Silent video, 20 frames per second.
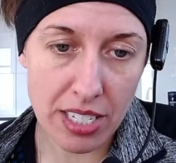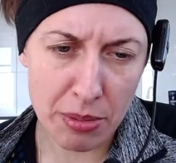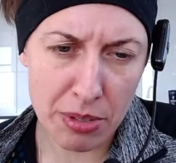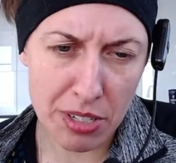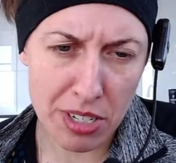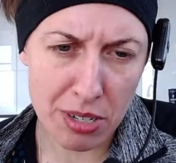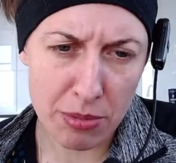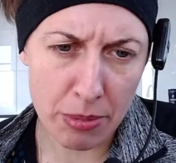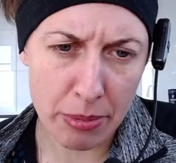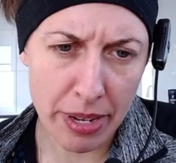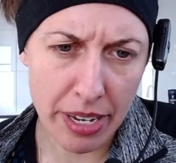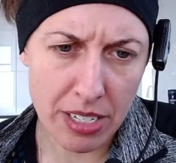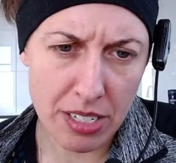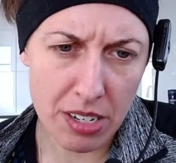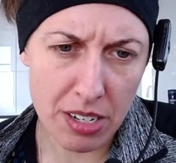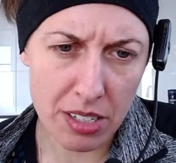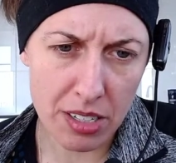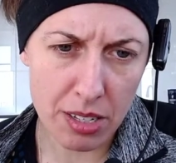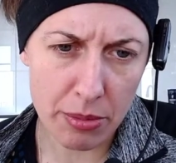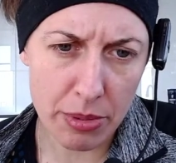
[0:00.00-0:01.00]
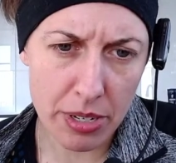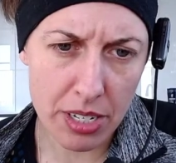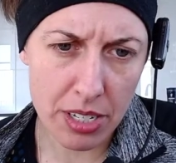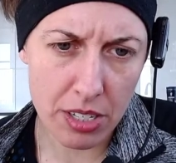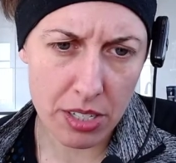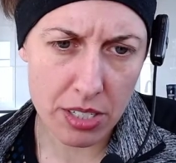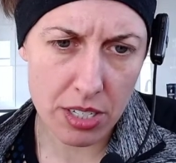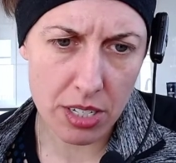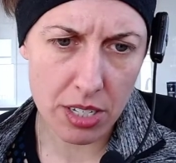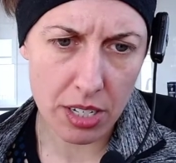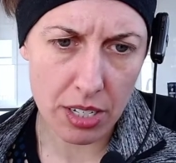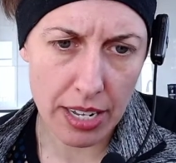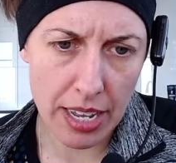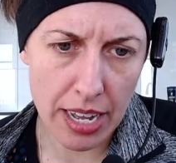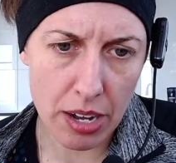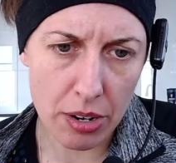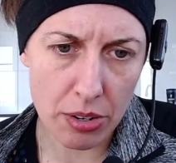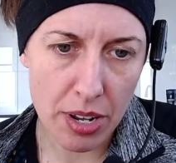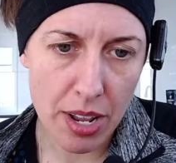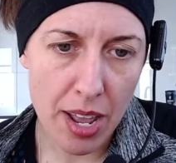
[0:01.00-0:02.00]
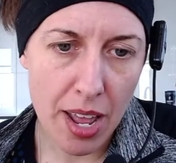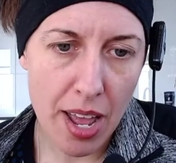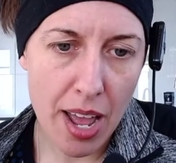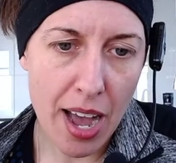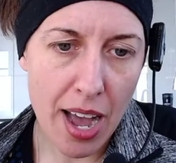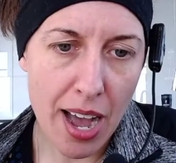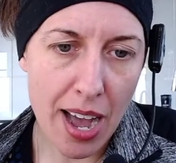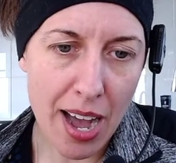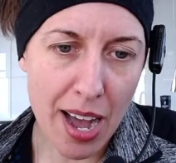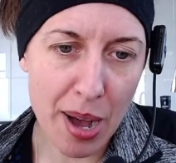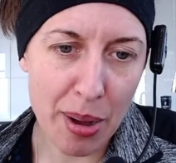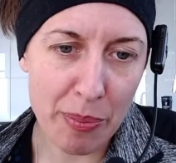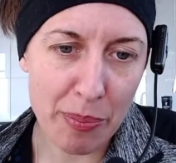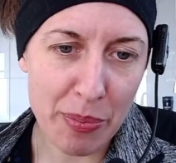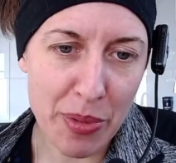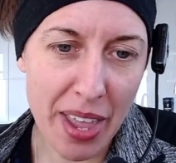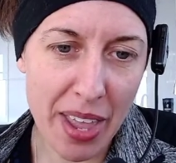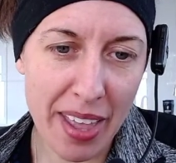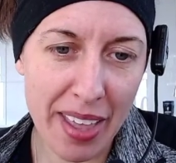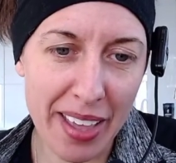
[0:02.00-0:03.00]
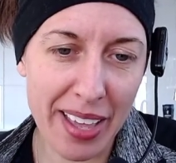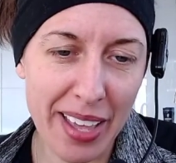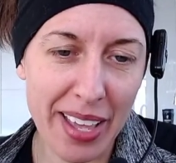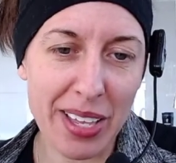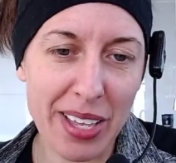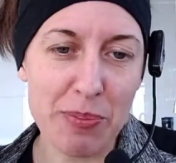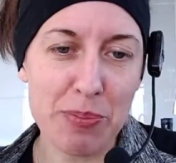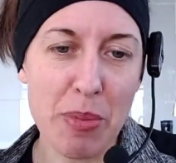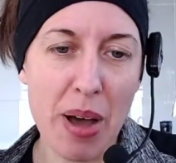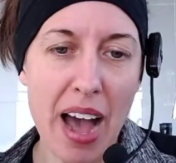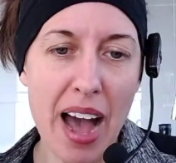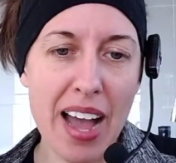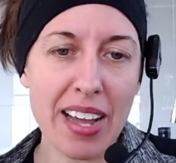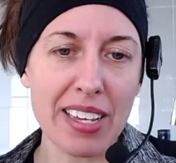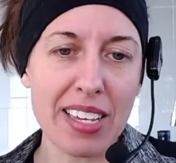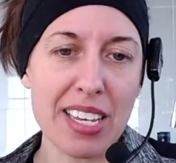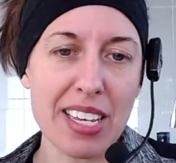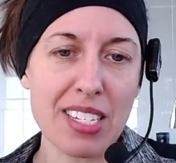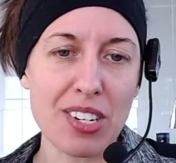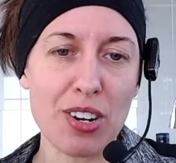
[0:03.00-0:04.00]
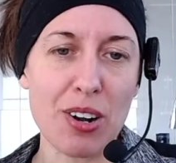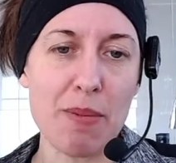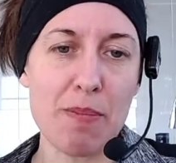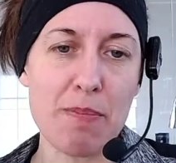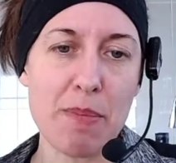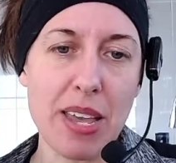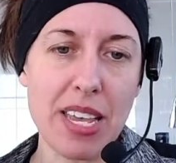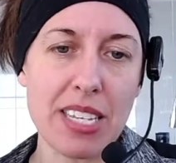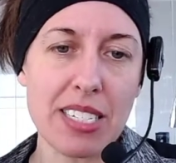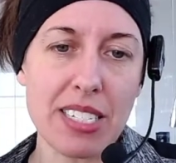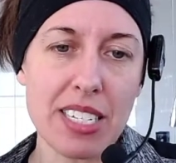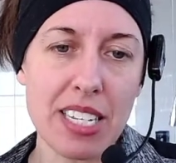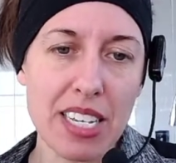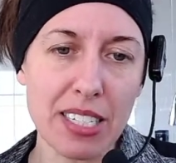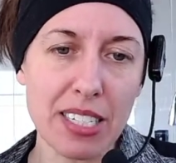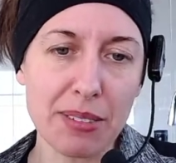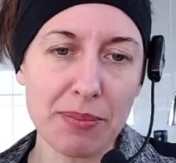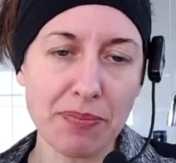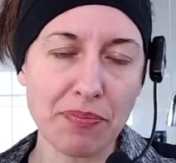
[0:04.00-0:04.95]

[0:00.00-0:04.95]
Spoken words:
I'm going to turn my mic down a little bit. It looks a little loud. Hotkeys are amazing,